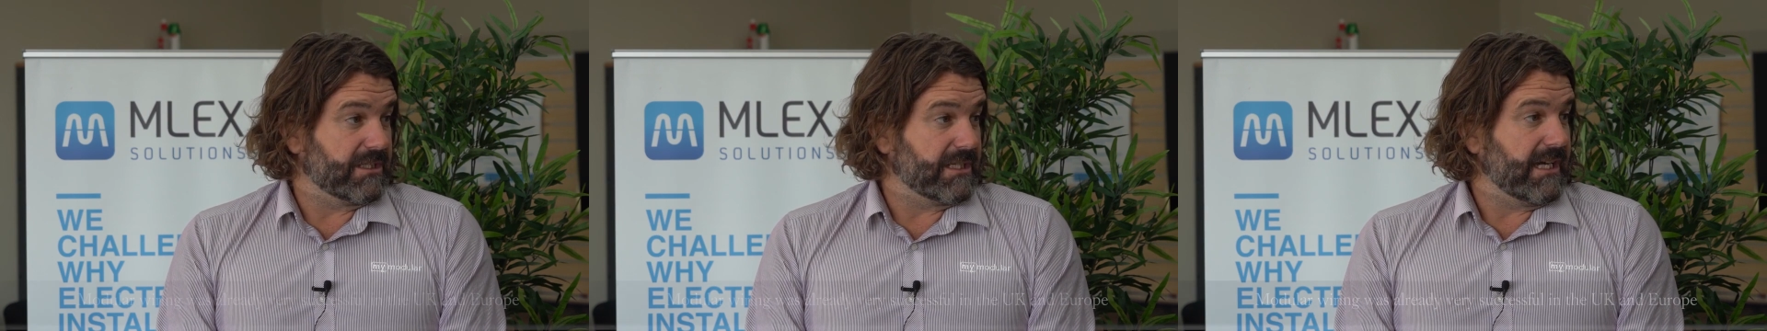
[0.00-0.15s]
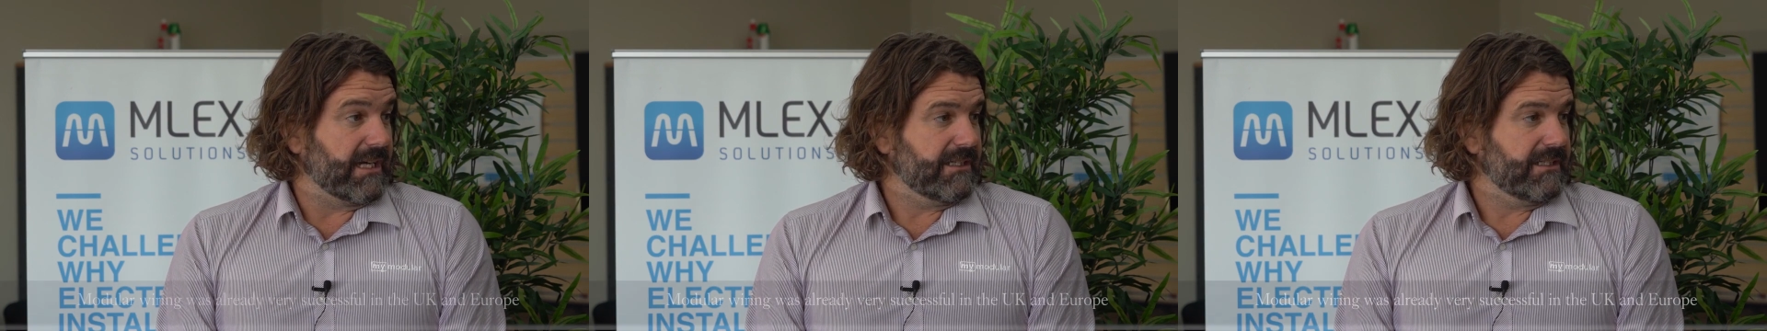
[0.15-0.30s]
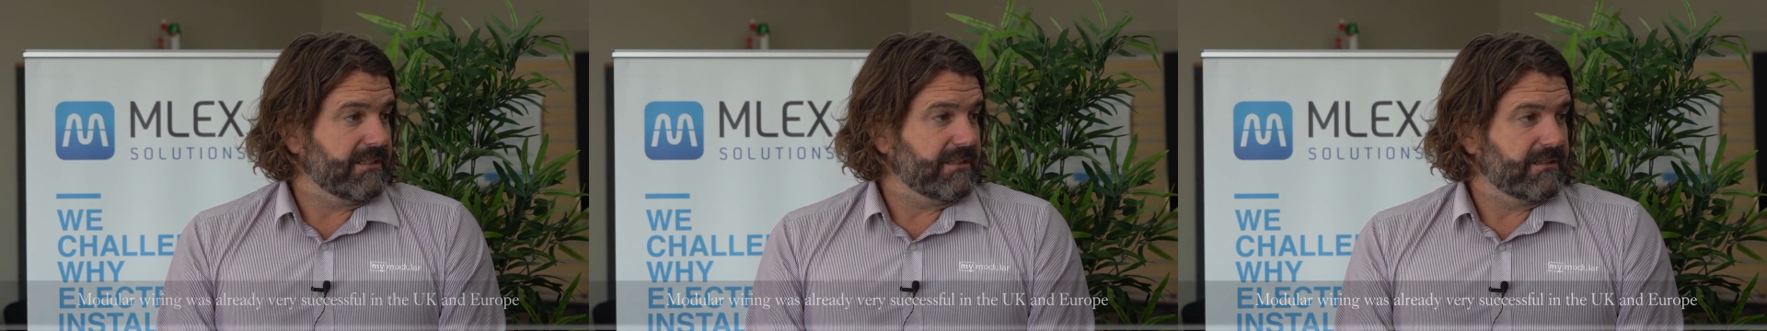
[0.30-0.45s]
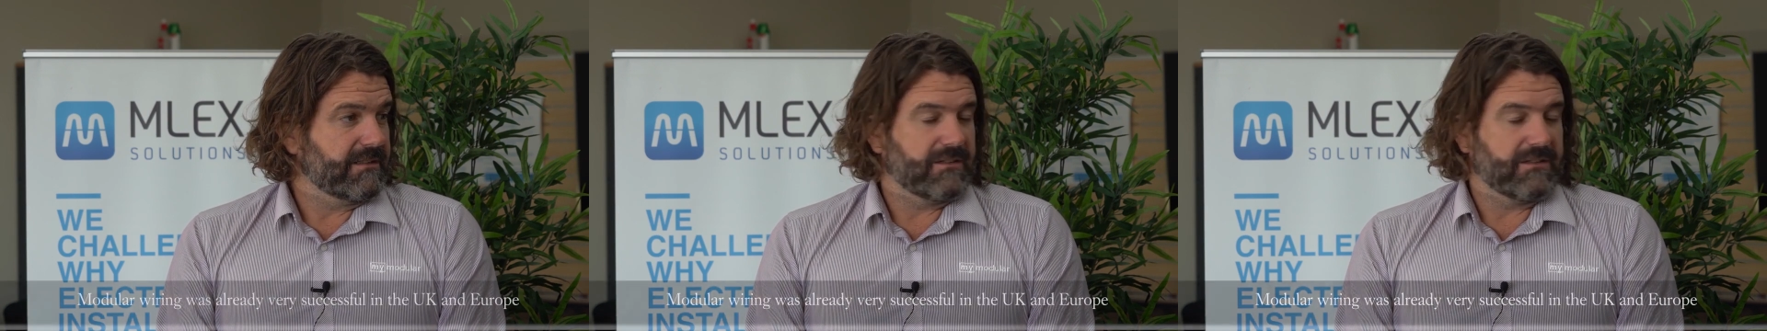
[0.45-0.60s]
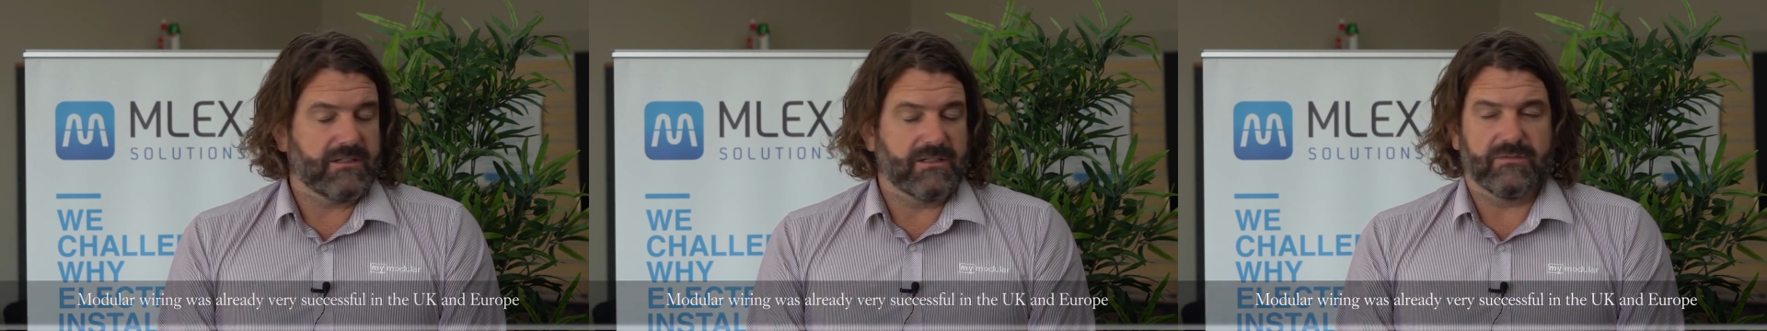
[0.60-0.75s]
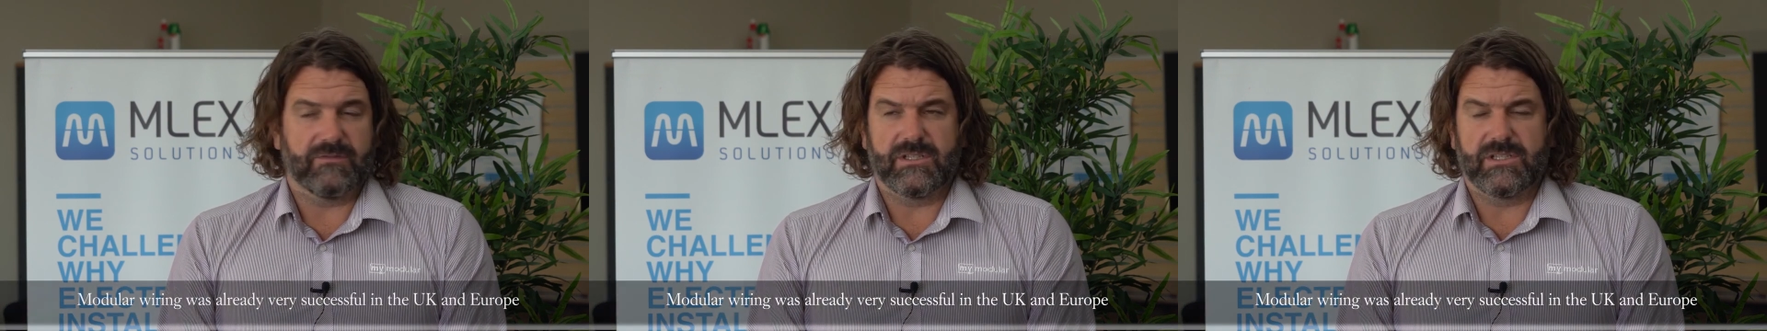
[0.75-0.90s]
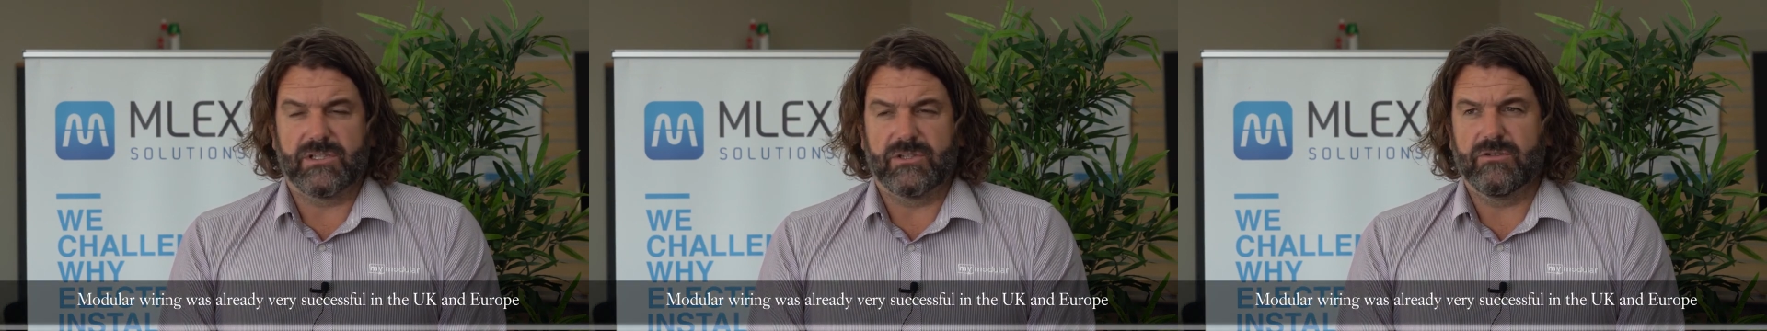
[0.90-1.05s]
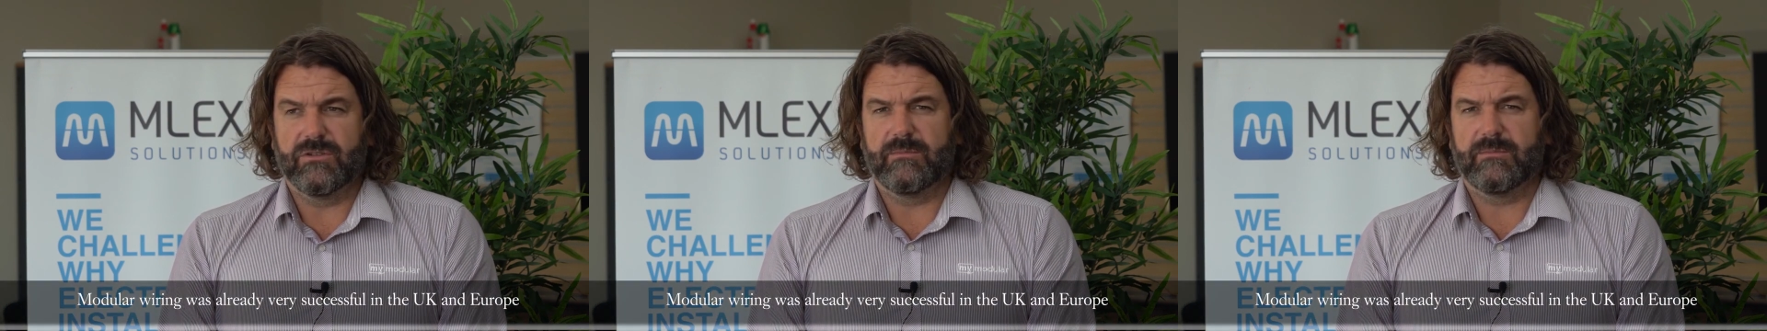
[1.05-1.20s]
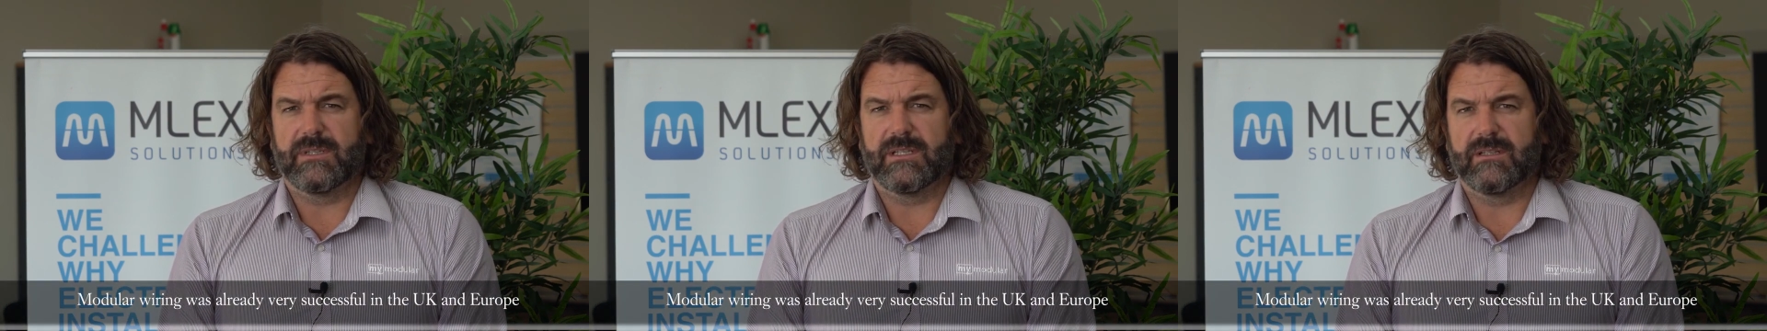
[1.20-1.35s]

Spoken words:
UK, over in Europe.